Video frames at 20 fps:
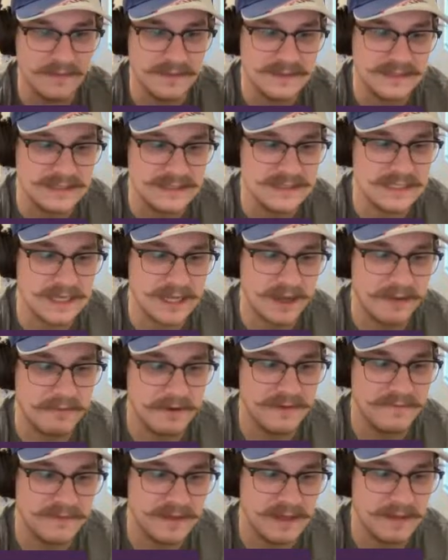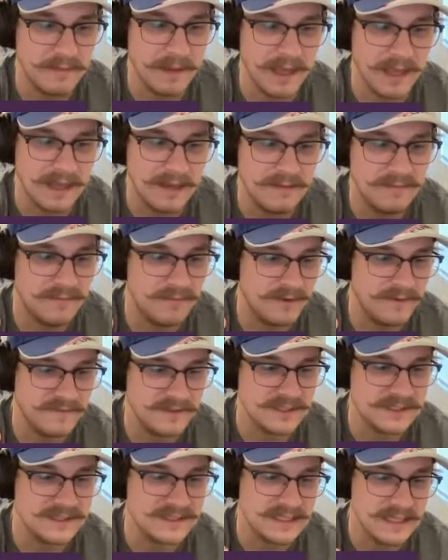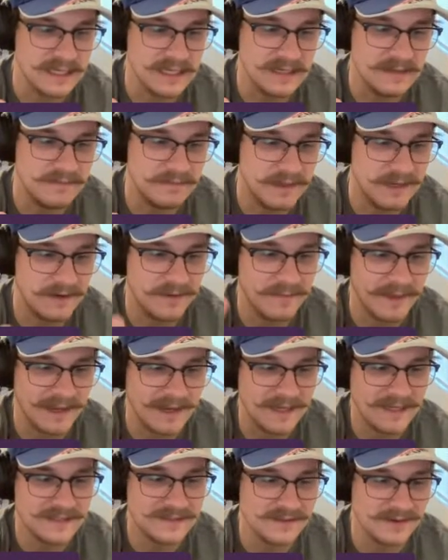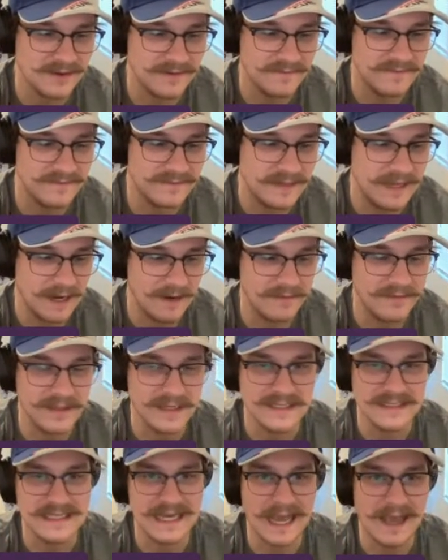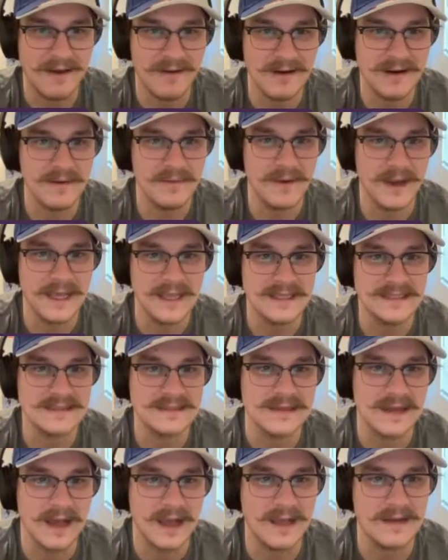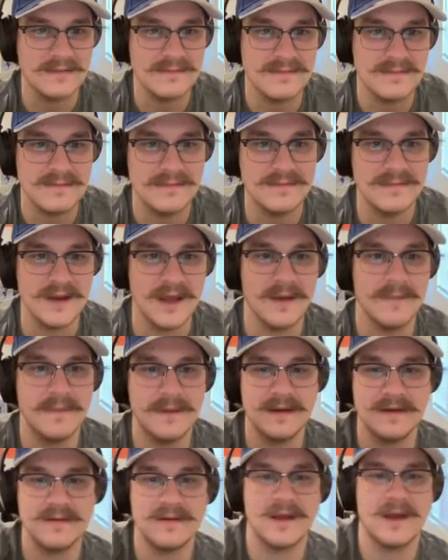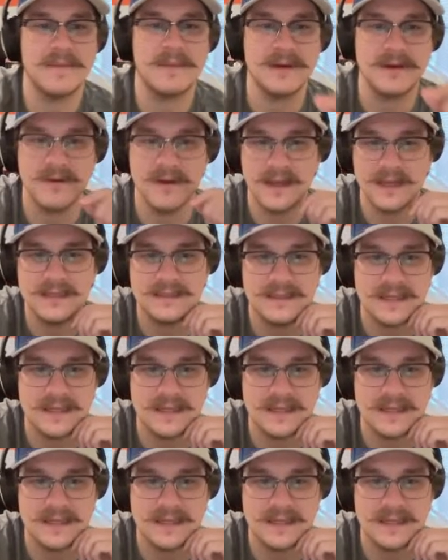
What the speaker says: since they got rid of Kim Ng, we've just seen Peter Bendick sort of tear things down in a way that's not been great.